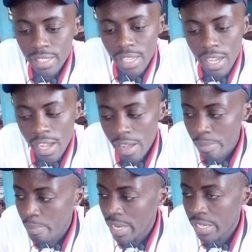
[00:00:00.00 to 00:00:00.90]
is
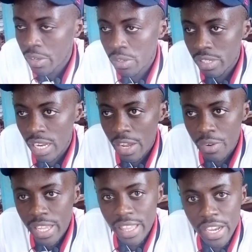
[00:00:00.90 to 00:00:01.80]
particles
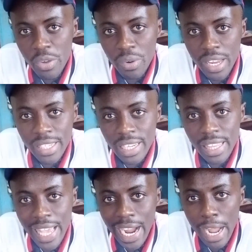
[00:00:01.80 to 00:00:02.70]
surrounding the nucleus
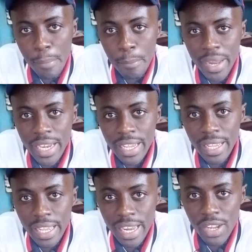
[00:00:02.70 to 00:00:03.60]
and the
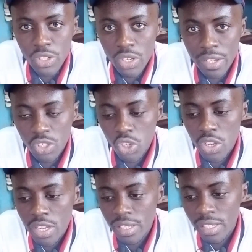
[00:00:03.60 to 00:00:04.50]
accompanying energy
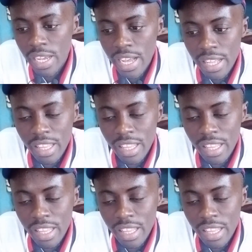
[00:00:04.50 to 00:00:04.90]
changes.